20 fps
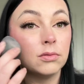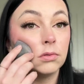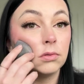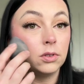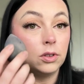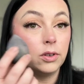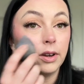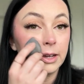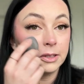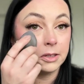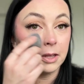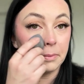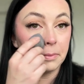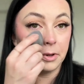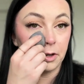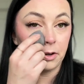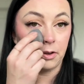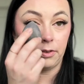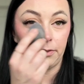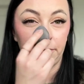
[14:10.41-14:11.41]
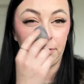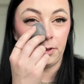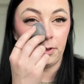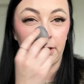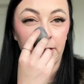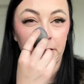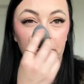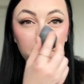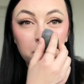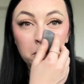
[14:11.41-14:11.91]
You guys let me know if you
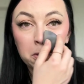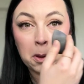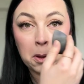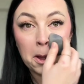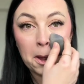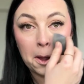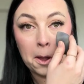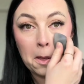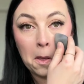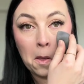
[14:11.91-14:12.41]
like it or not.